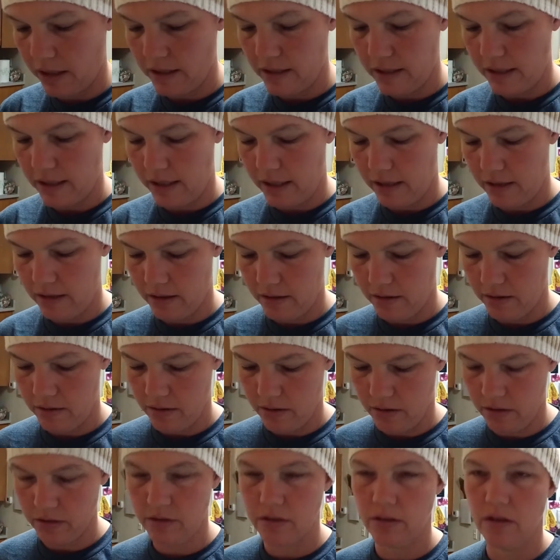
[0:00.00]
that I take,
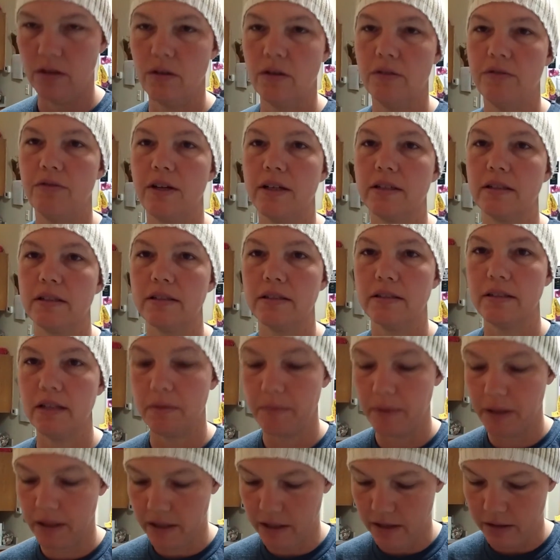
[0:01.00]
also affect the
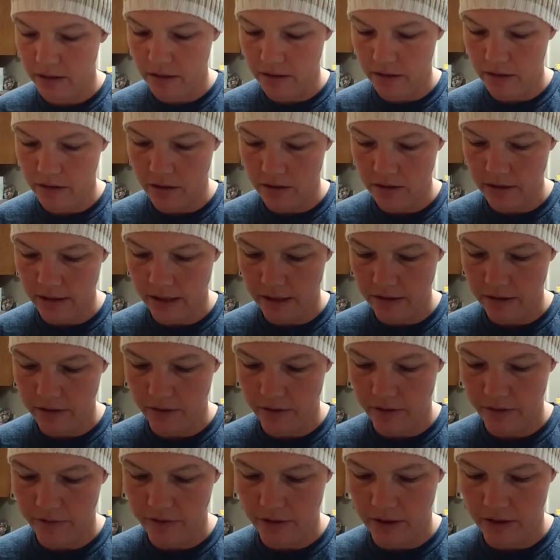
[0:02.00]
stomach and can cause acid
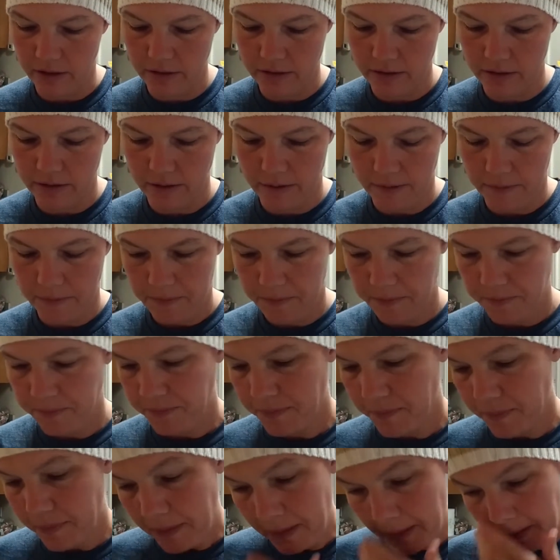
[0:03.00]
reflux.
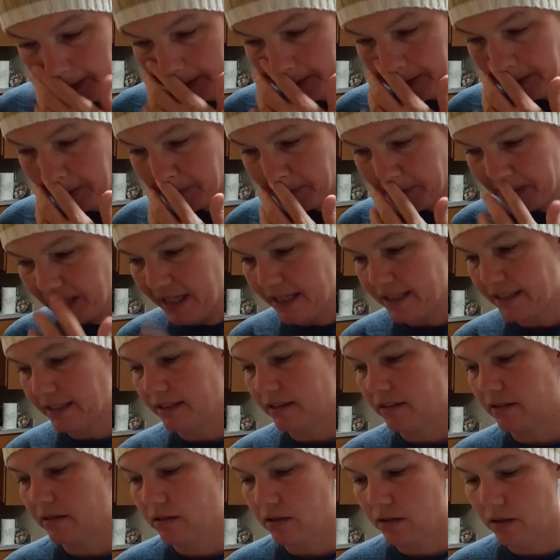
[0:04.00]

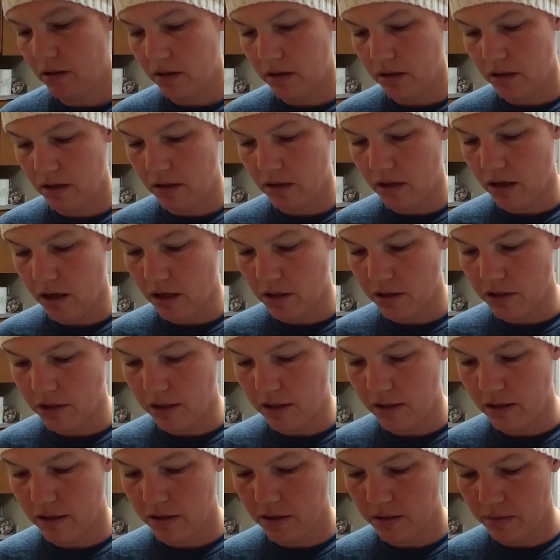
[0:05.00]
Plus,
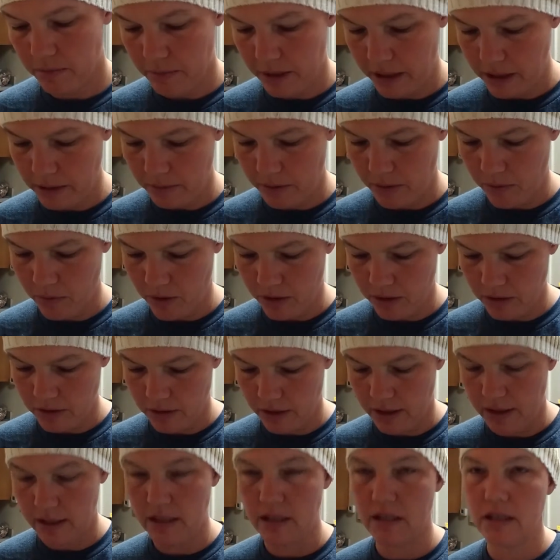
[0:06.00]
nausea makes me want
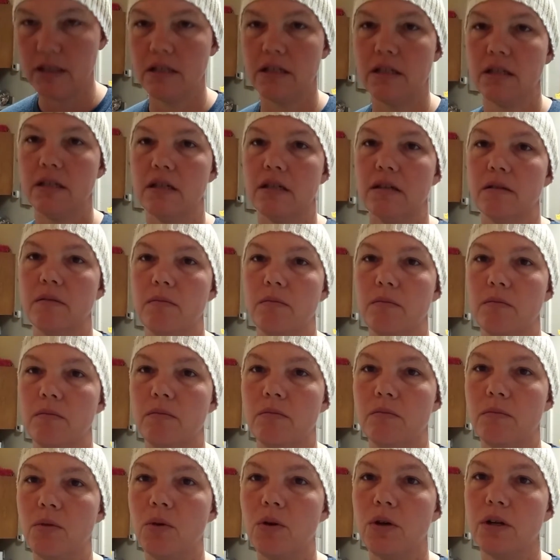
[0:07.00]
to eat
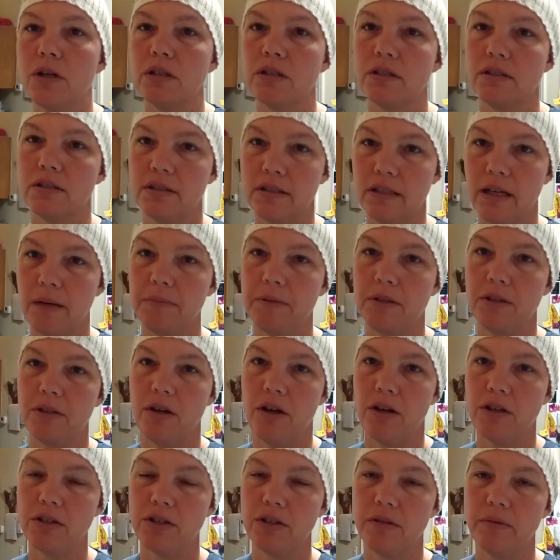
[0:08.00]
more to stop the
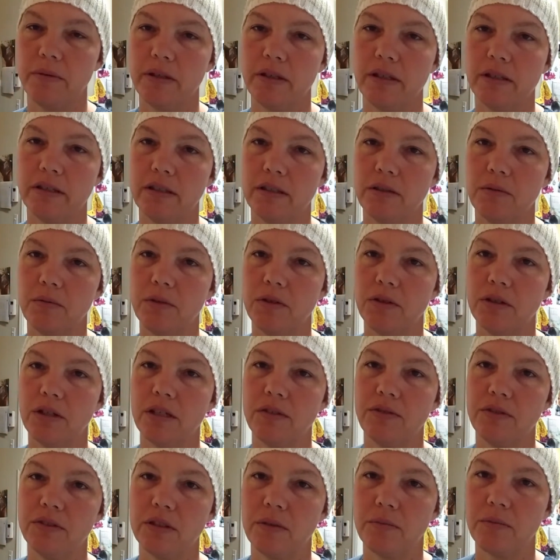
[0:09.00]
nausea because it will
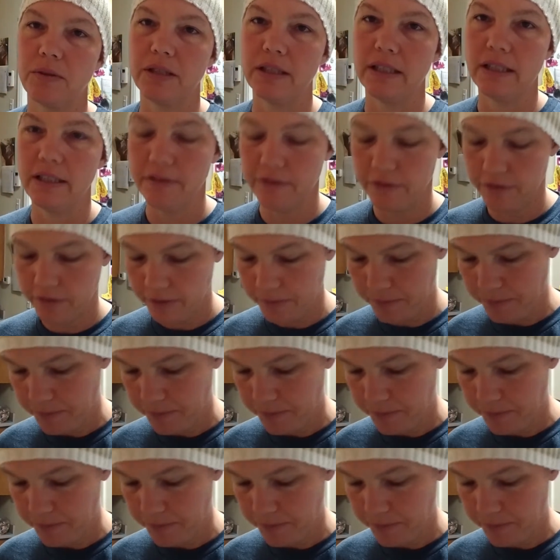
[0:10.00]
give some relief.